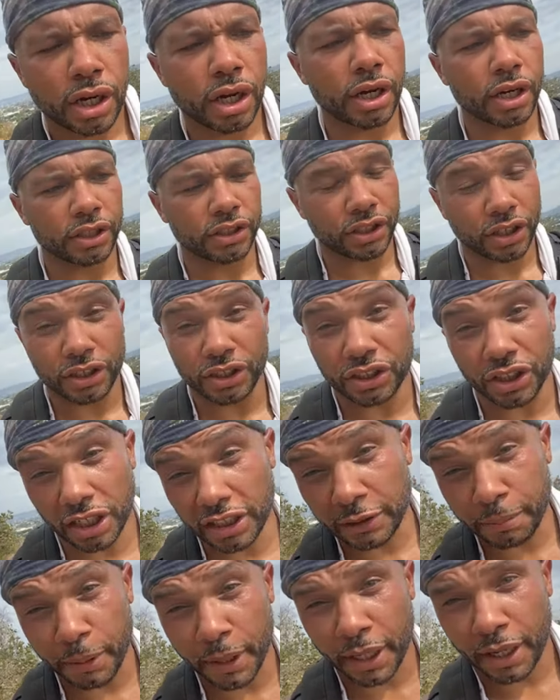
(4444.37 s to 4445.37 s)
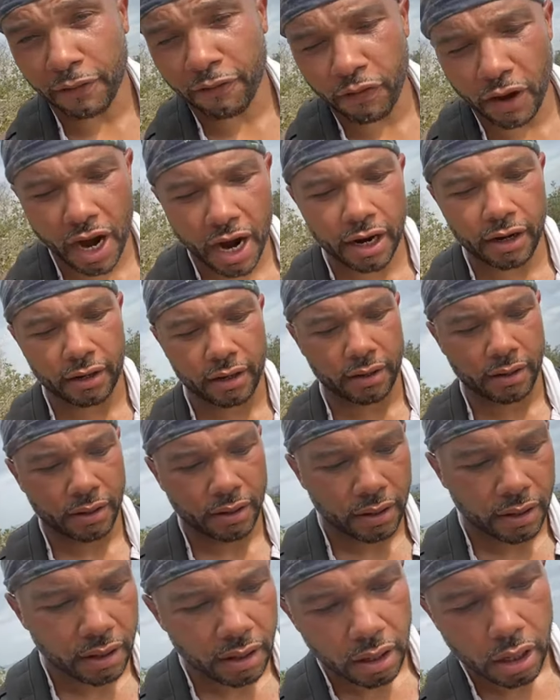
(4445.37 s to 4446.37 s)
shouldn't just be fired
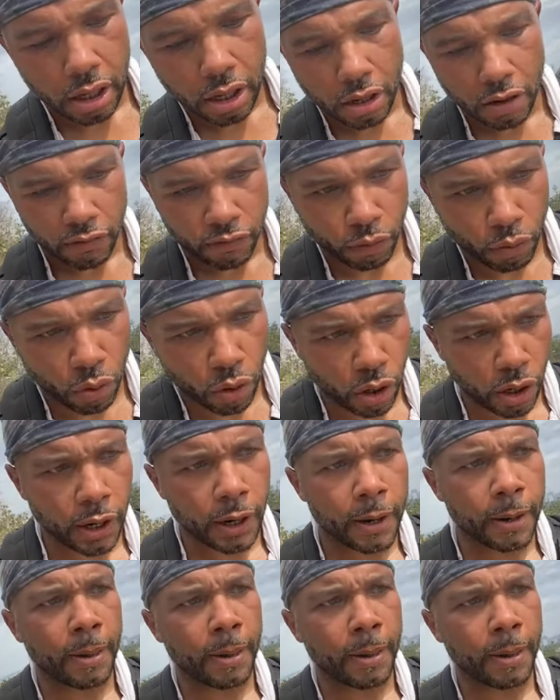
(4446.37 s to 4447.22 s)
for,